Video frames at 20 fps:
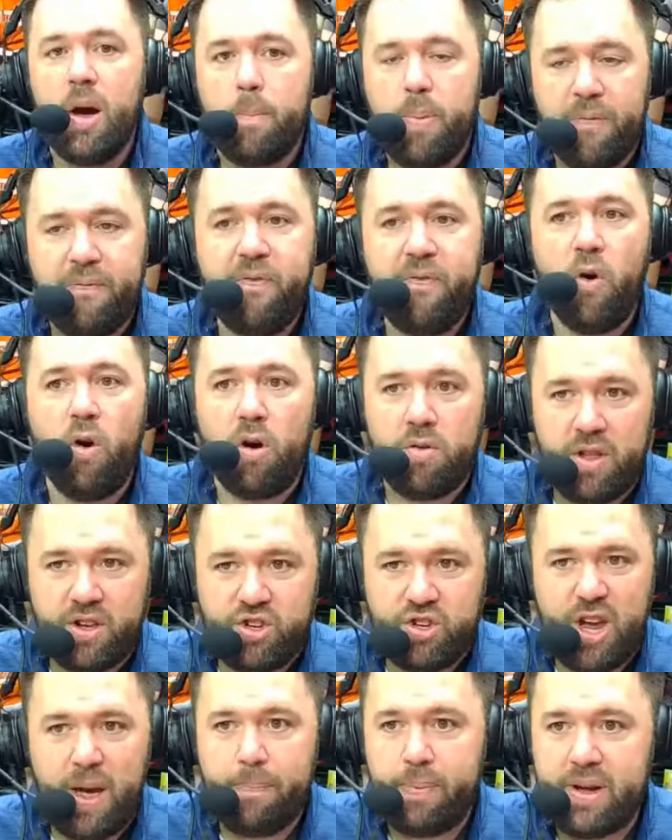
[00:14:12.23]
before the
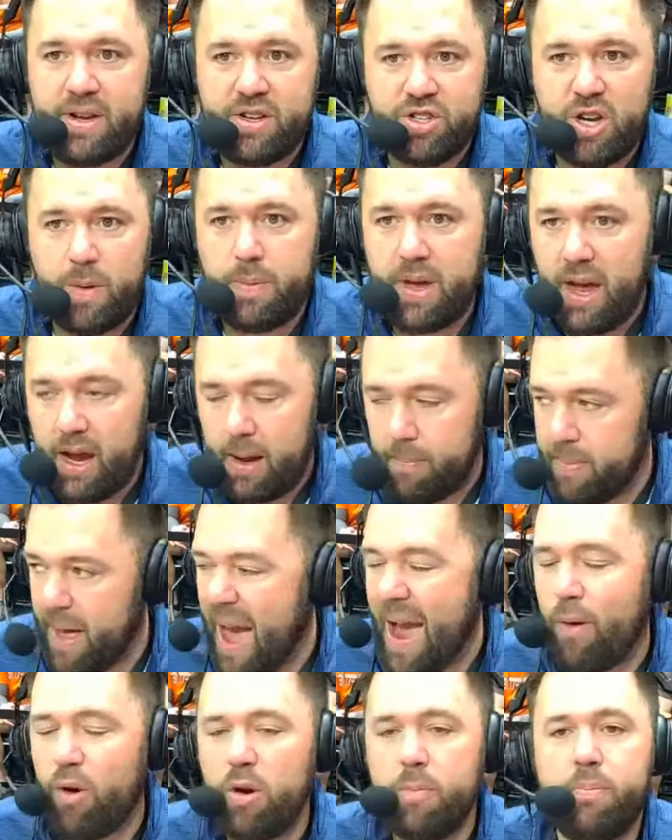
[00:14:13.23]
championship game.
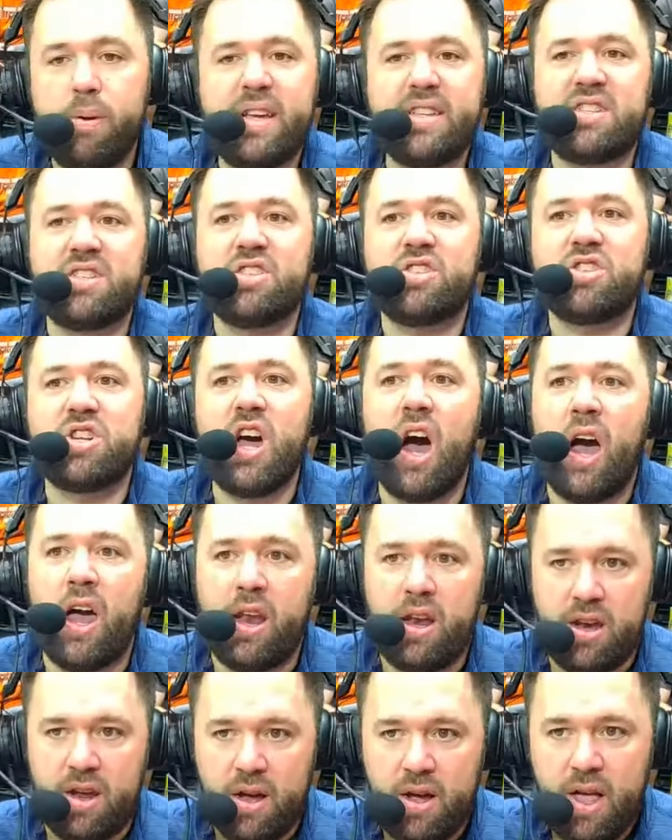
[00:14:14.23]
I would be
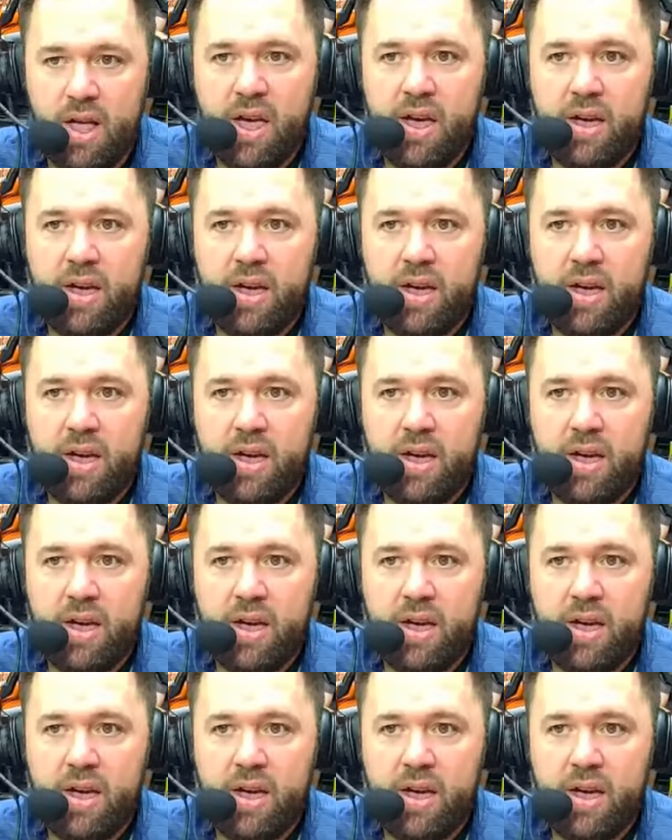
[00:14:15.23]
stunned